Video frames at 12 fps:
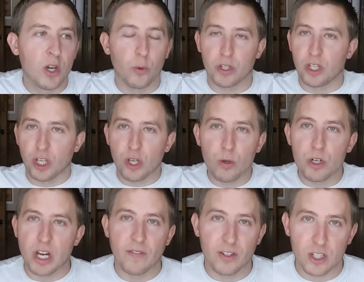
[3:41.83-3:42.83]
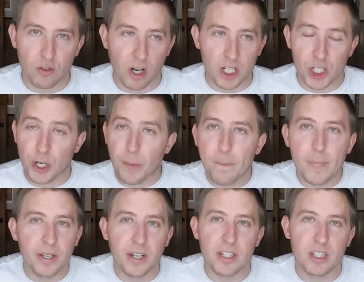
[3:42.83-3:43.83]
with huge infrastructure and
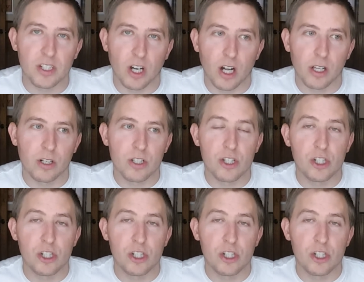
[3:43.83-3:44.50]
millions of dollars